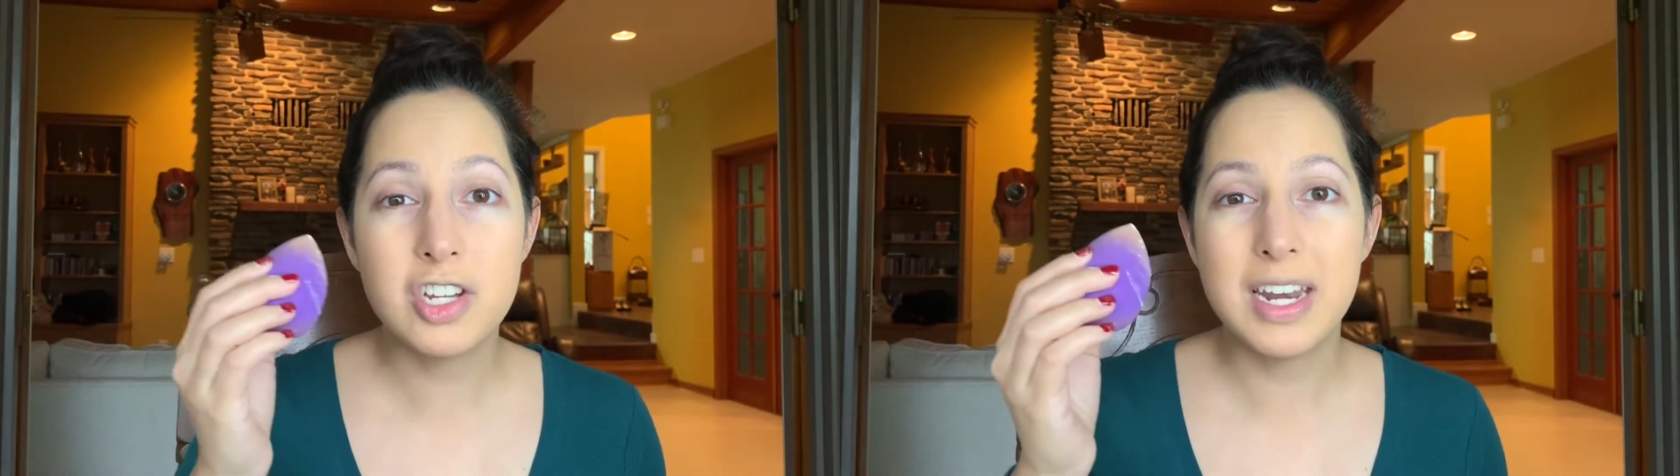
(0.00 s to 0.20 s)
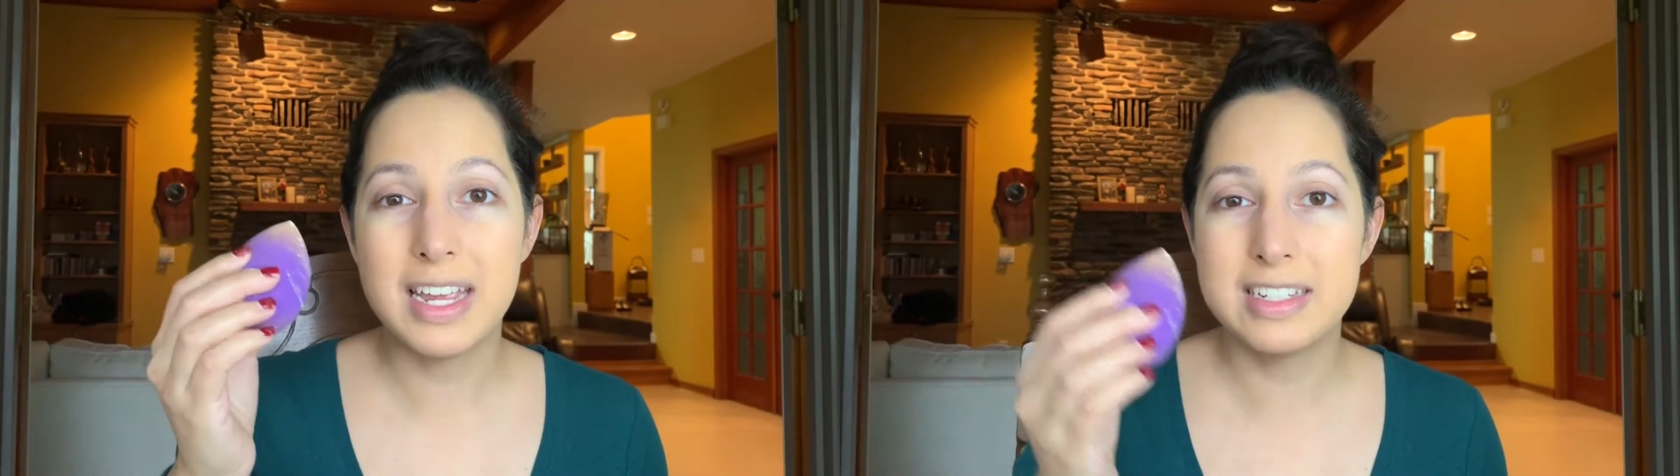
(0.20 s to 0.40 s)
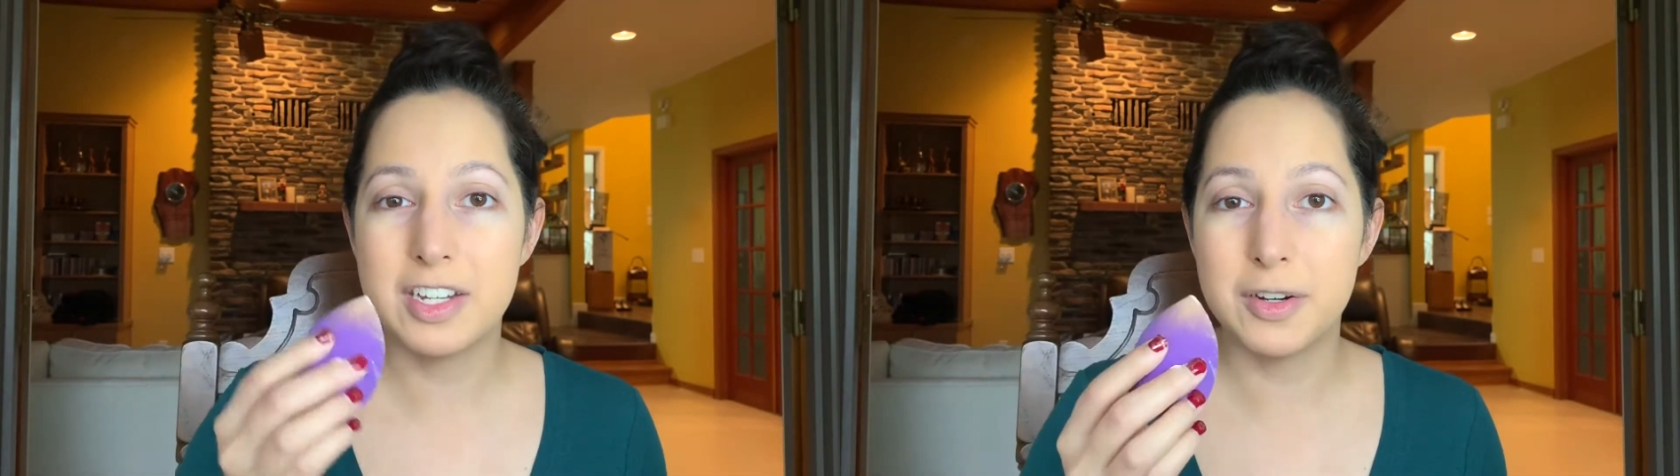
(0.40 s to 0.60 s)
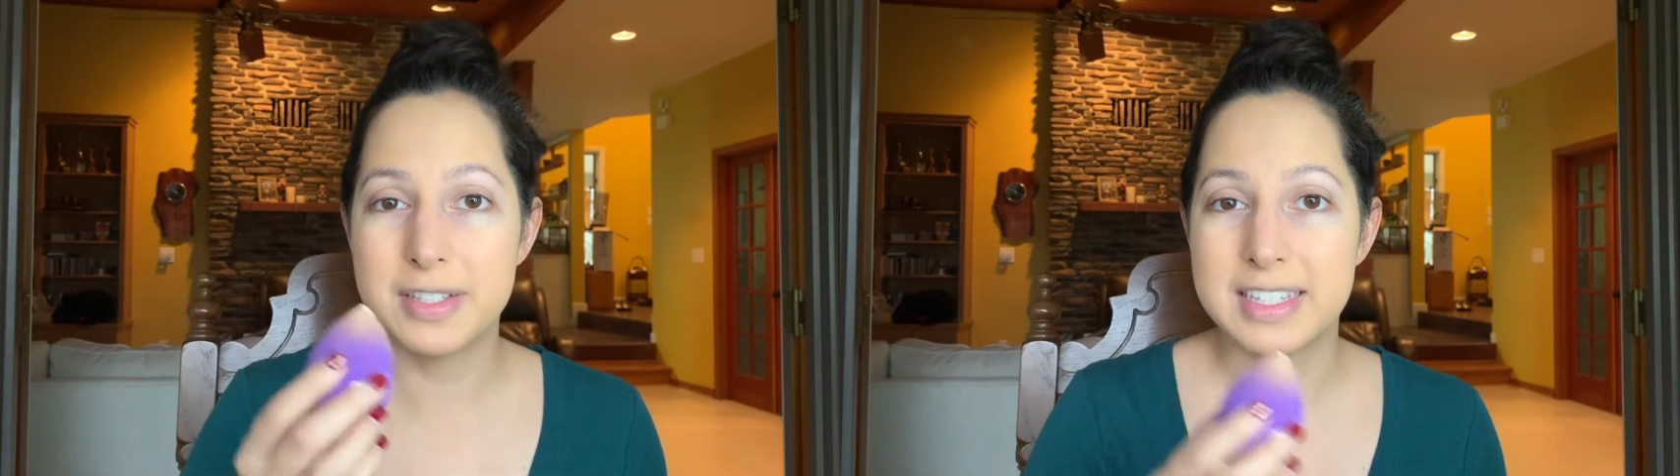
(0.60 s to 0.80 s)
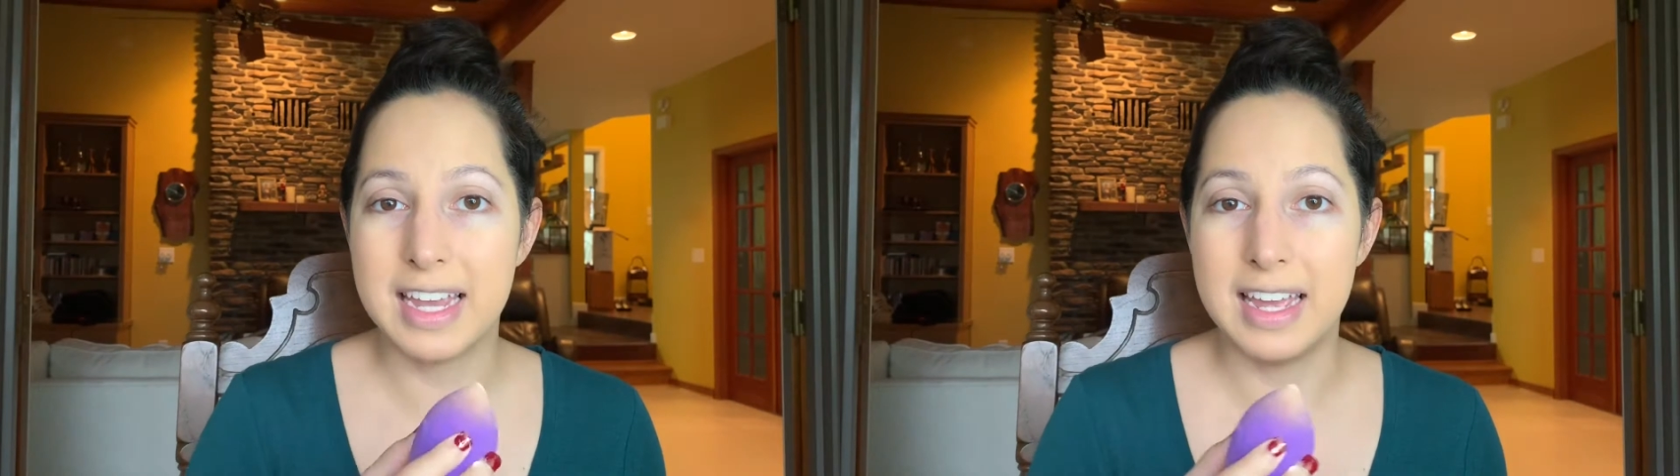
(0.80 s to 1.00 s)
it into your
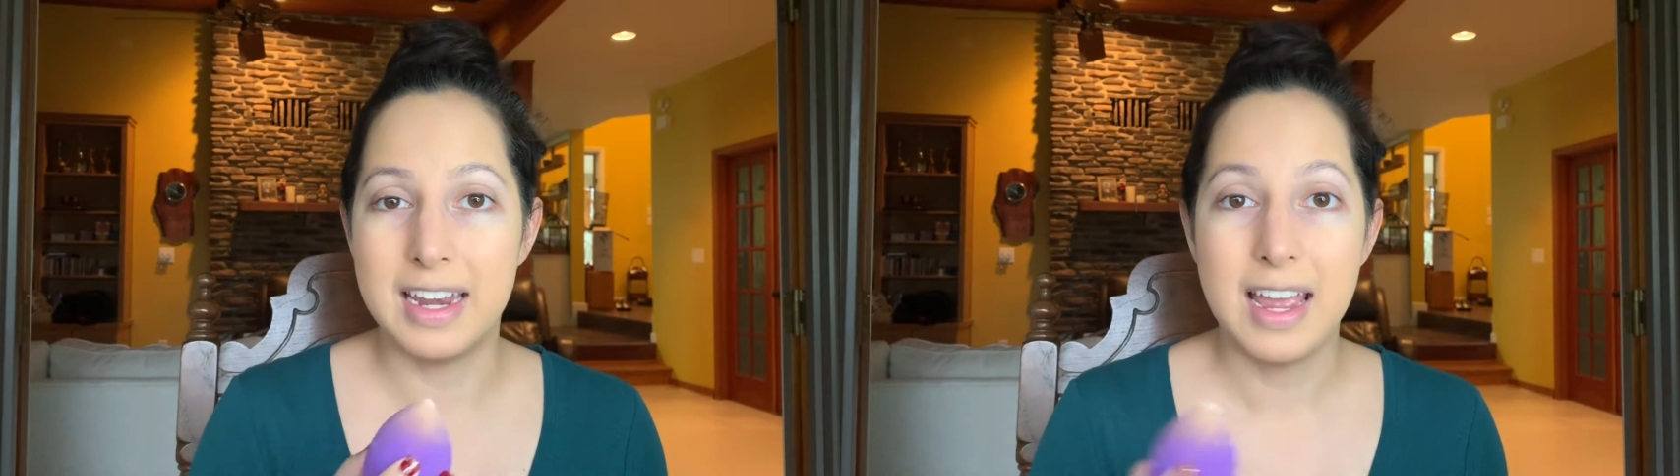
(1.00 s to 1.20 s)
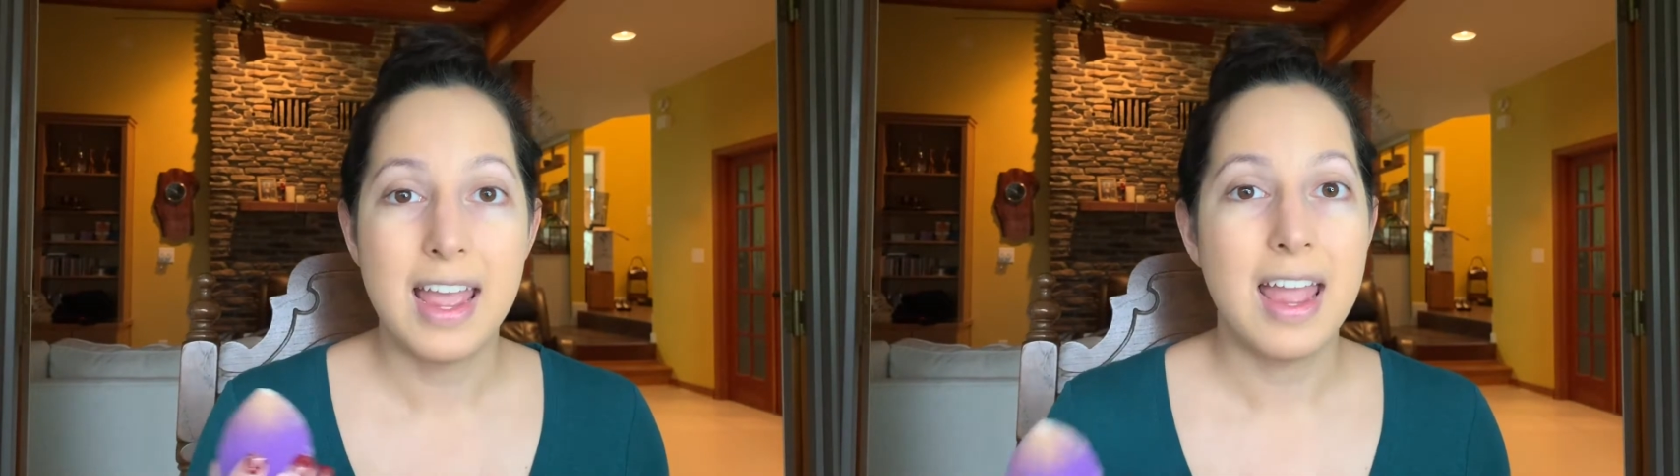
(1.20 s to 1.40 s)
skin